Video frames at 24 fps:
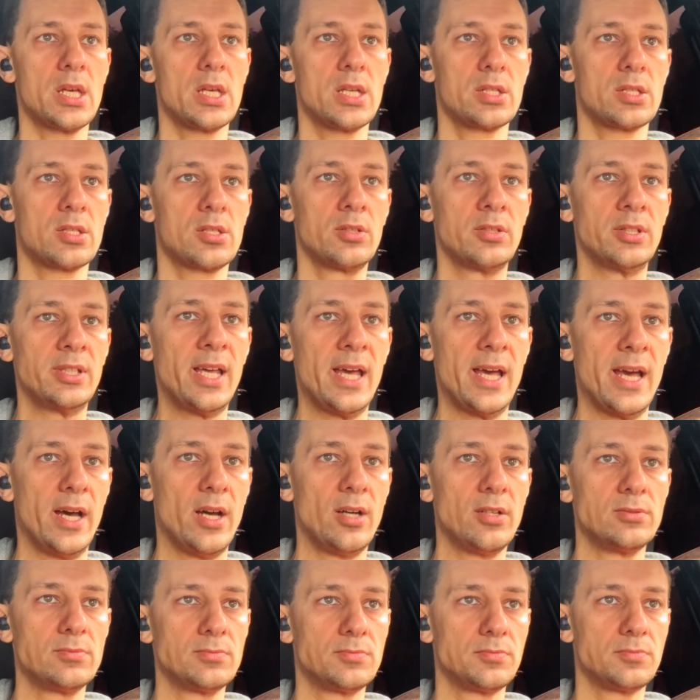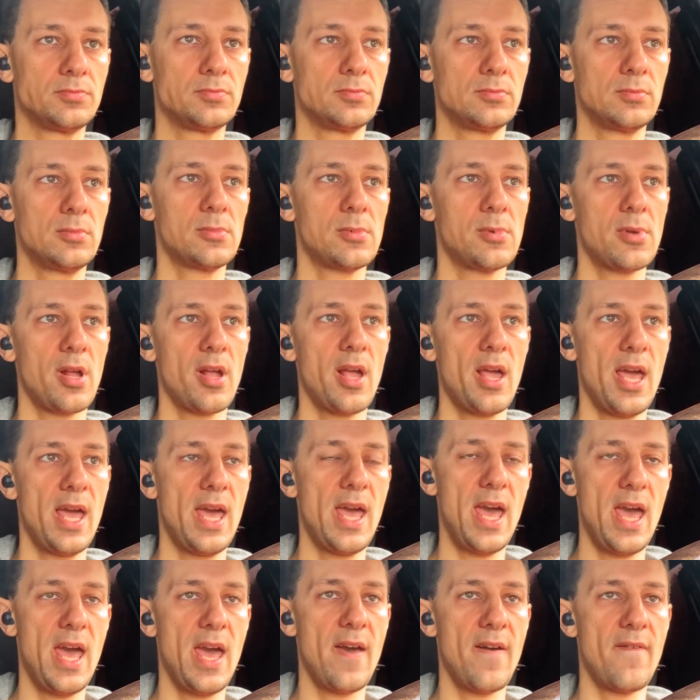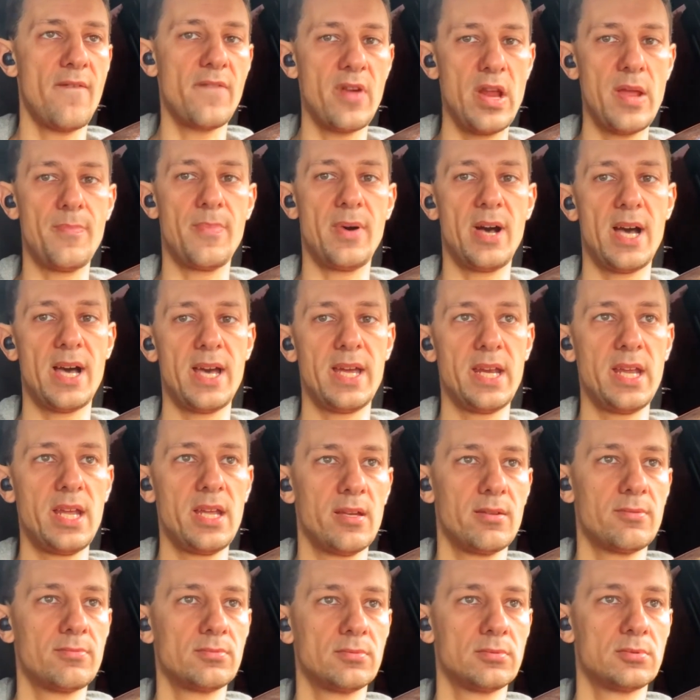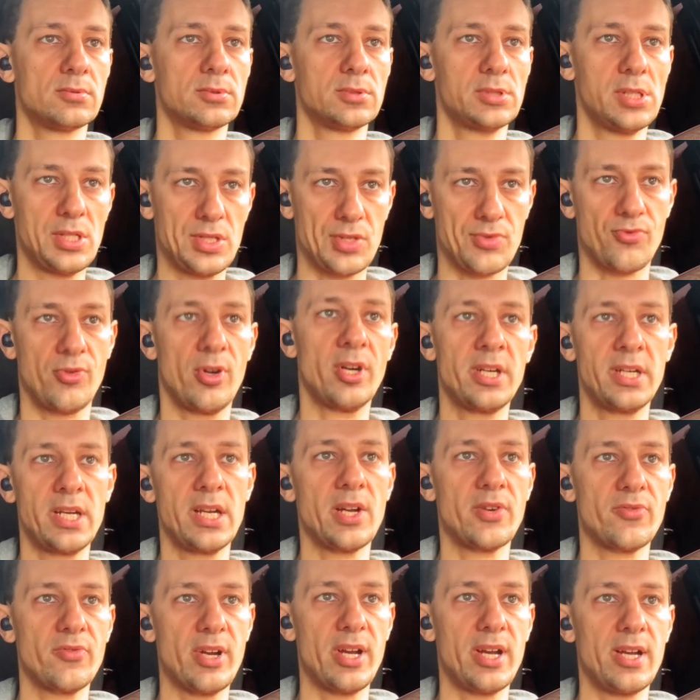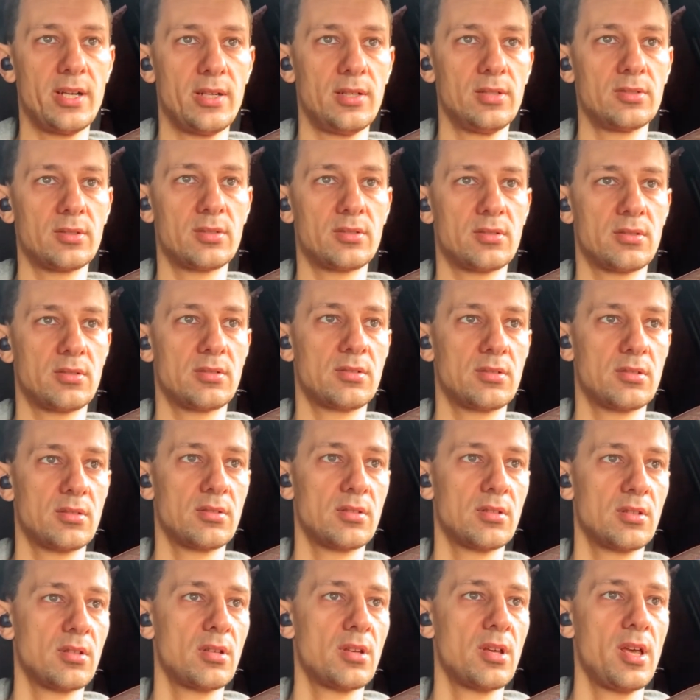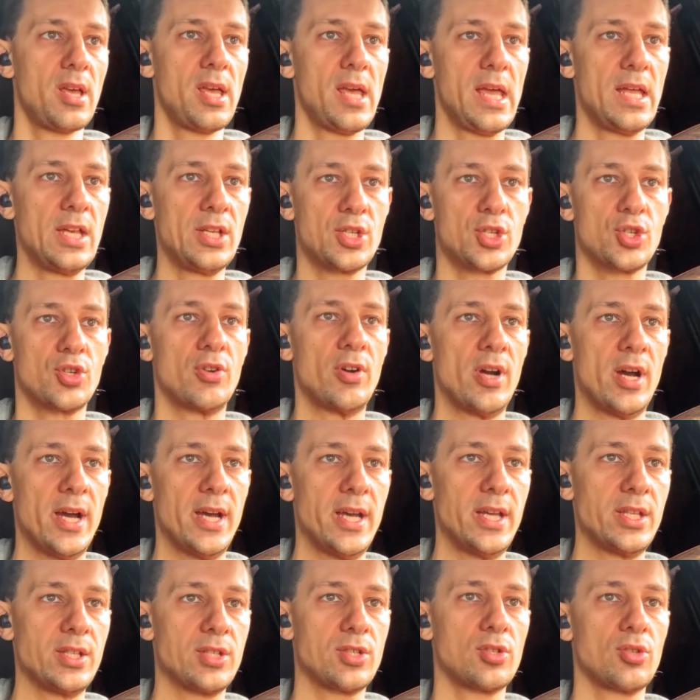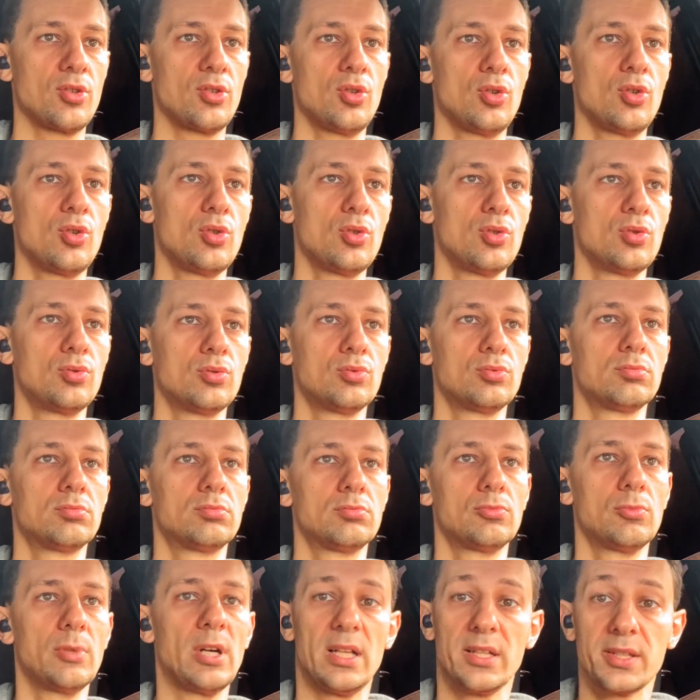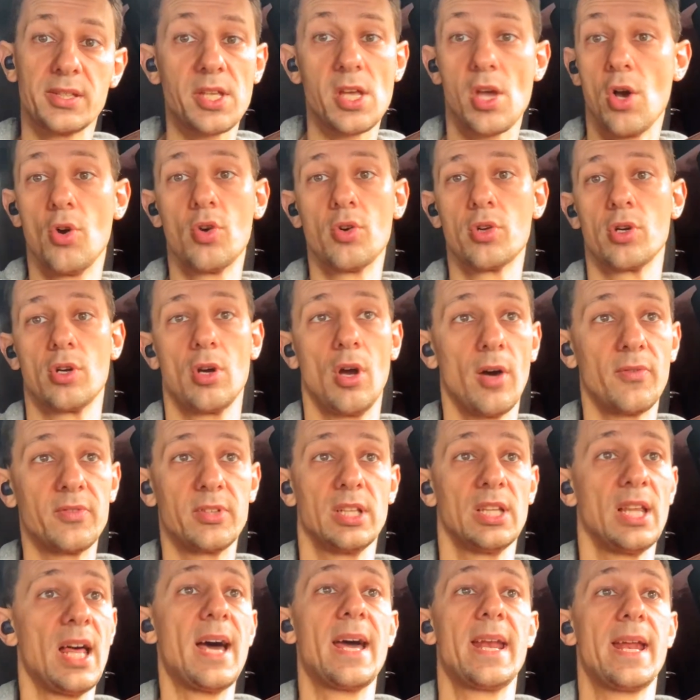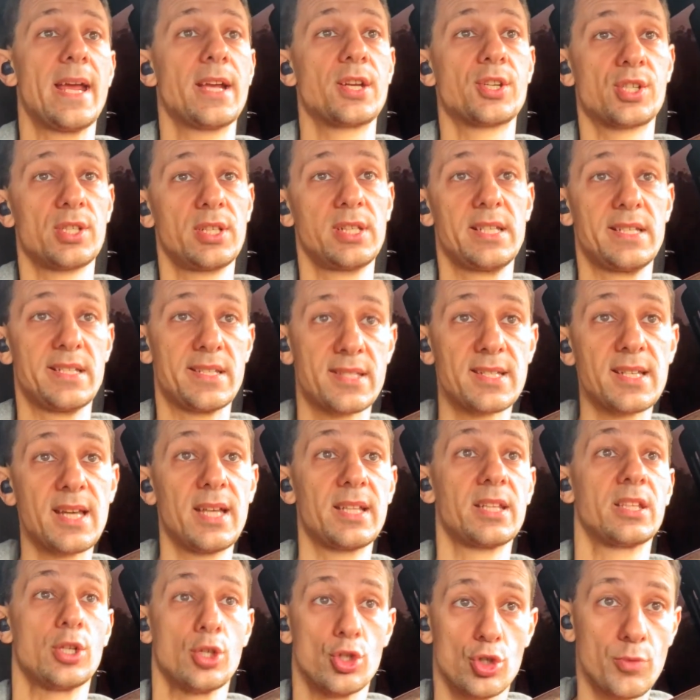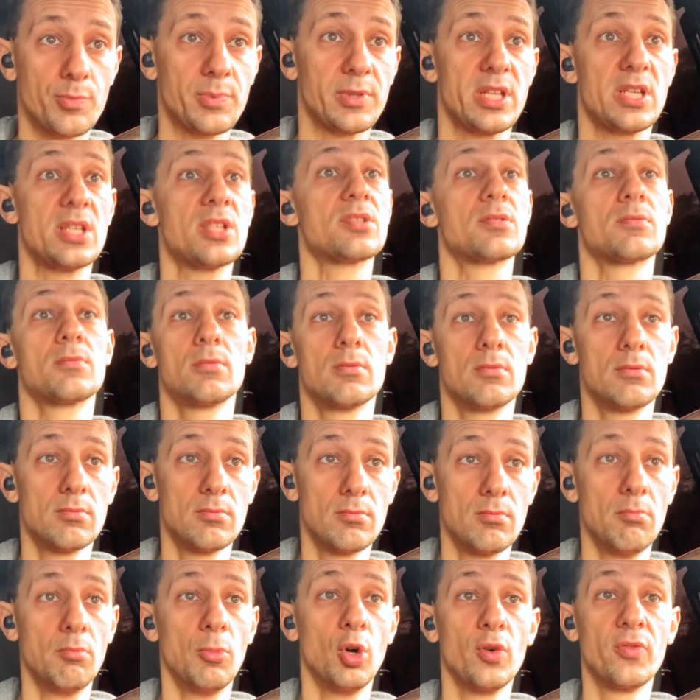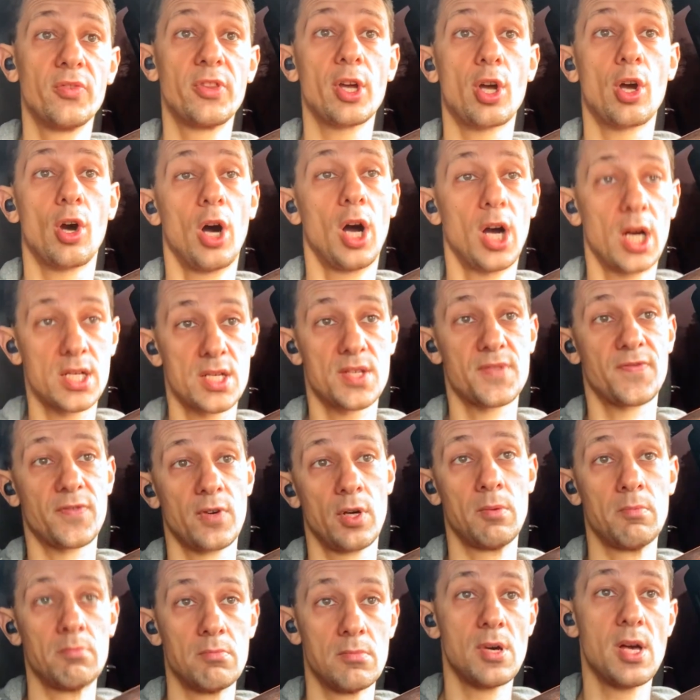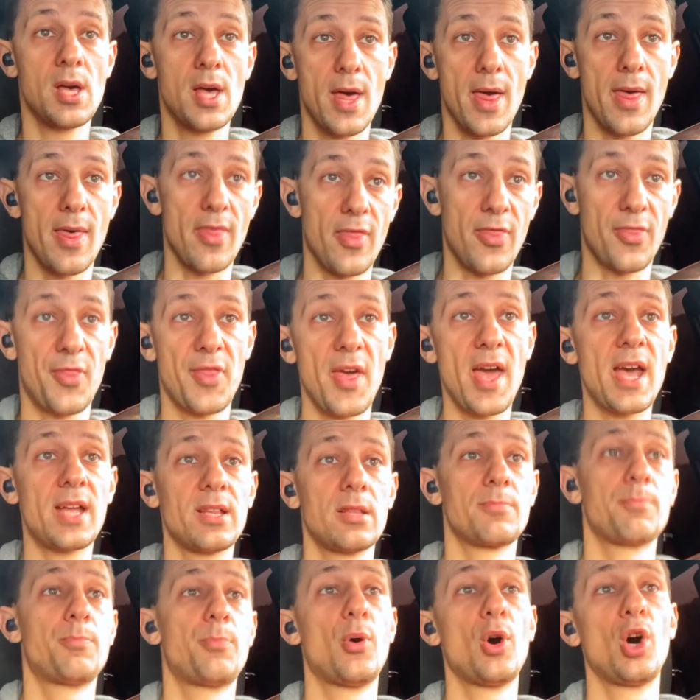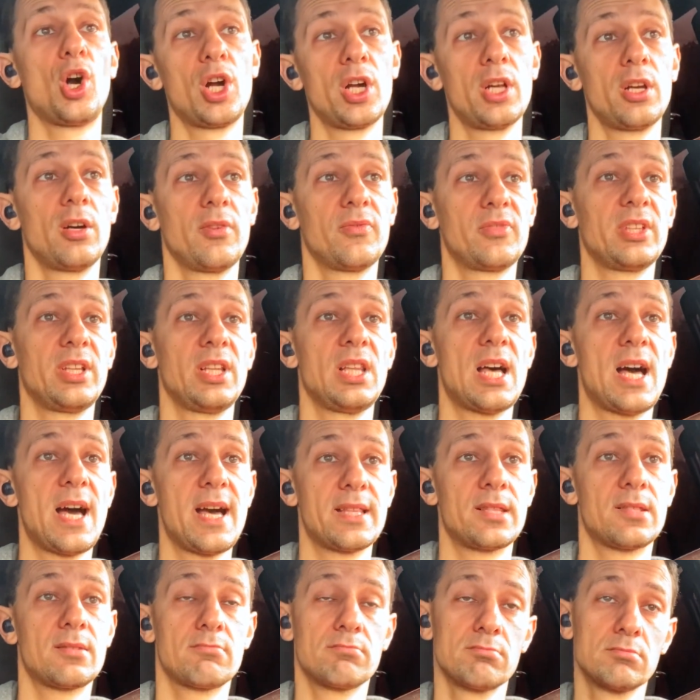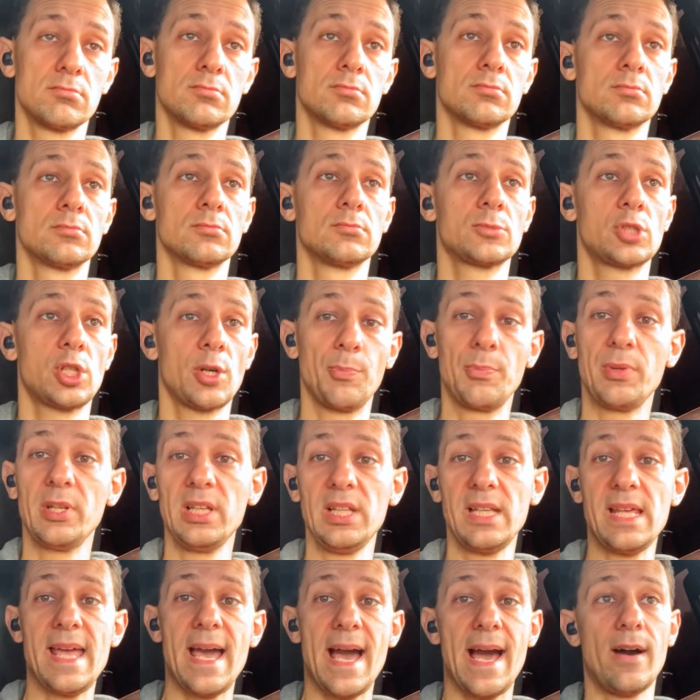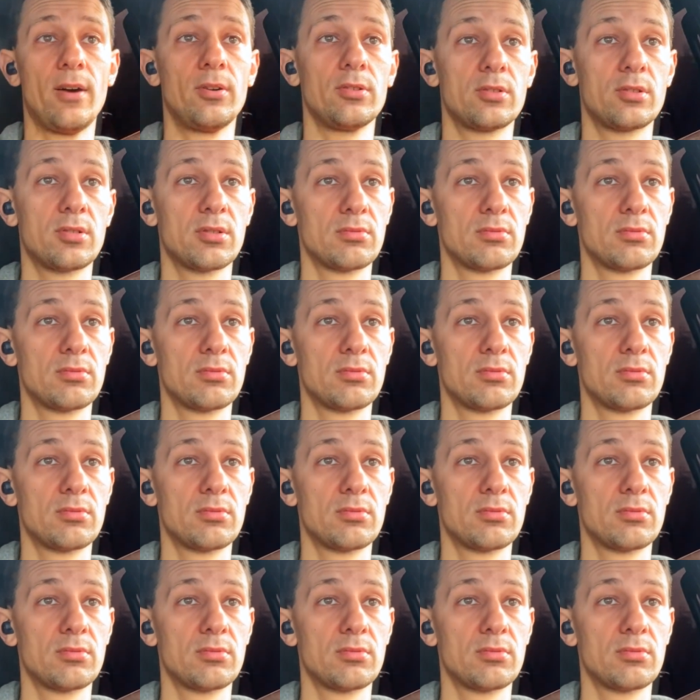So now everybody is running around and trying to, well, the owner of the lot actually said, could you please move the cars from that part of the lot completely out?